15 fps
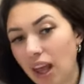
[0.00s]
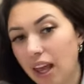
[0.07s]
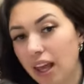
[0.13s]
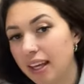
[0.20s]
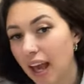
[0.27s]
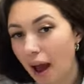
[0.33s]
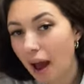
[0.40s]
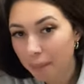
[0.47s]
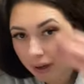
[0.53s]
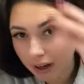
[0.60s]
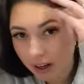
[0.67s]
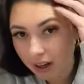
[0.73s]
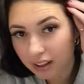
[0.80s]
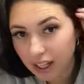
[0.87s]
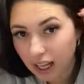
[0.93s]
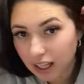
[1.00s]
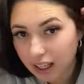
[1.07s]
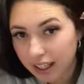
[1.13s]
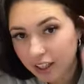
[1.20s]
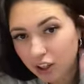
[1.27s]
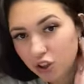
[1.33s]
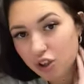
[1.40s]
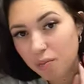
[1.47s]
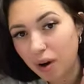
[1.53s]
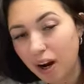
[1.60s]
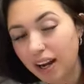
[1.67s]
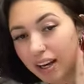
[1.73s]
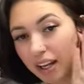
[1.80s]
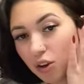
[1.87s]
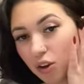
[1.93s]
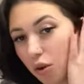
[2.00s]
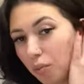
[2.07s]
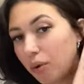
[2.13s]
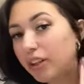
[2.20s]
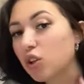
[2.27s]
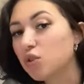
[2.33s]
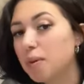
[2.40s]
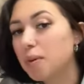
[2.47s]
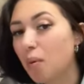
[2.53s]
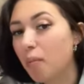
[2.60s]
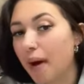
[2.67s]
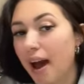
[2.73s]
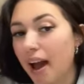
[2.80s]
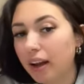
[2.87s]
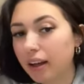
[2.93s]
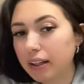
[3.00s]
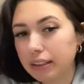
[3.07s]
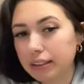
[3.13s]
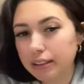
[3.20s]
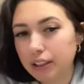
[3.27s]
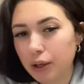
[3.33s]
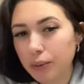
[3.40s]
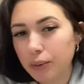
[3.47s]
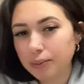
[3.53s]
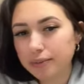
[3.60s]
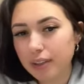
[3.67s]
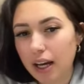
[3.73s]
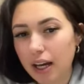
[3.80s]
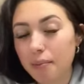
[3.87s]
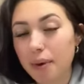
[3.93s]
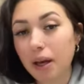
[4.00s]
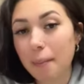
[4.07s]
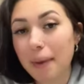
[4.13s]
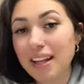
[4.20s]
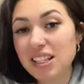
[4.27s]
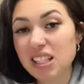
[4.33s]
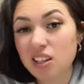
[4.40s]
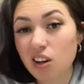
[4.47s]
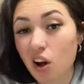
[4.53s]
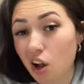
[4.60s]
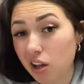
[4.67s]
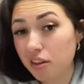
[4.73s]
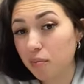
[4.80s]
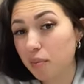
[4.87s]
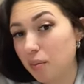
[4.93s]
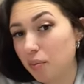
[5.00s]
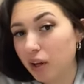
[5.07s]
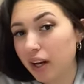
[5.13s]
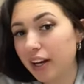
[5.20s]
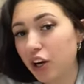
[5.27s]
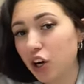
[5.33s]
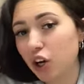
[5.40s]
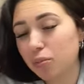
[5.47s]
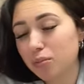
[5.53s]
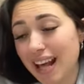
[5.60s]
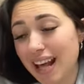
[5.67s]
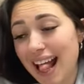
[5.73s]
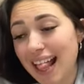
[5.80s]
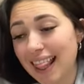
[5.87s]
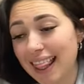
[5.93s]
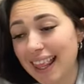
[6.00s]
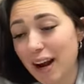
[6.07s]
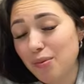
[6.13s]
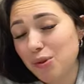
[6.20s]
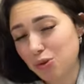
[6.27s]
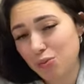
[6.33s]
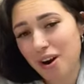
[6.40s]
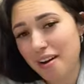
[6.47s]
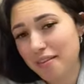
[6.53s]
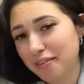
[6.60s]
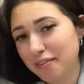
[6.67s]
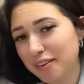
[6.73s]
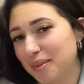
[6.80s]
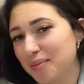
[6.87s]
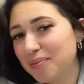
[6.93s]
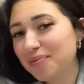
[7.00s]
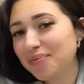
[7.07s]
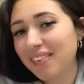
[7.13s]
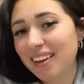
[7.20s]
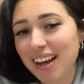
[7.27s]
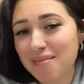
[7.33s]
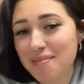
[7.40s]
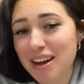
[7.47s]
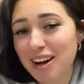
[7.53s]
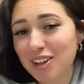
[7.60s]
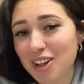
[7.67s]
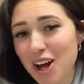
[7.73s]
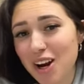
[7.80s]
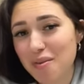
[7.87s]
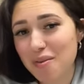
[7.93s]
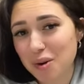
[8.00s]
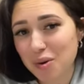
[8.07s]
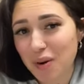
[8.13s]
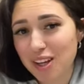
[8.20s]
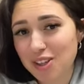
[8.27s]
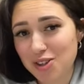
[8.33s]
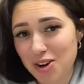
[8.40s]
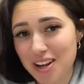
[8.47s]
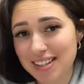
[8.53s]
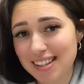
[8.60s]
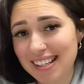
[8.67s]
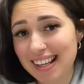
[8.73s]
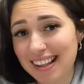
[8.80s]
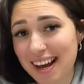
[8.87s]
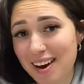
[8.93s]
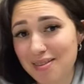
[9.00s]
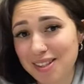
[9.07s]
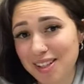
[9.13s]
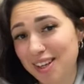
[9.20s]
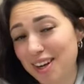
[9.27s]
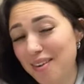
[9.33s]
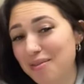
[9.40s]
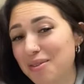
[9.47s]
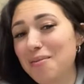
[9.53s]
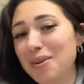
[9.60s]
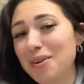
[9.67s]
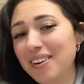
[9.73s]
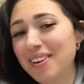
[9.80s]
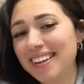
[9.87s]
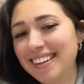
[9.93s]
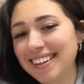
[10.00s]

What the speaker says: Yeah, but luckily in your sobriety, you can bring those people back, you know? I had to make amends to all of the people I had harmed. That was rough. I made a lot of them in restaurants and that was uncomfortable.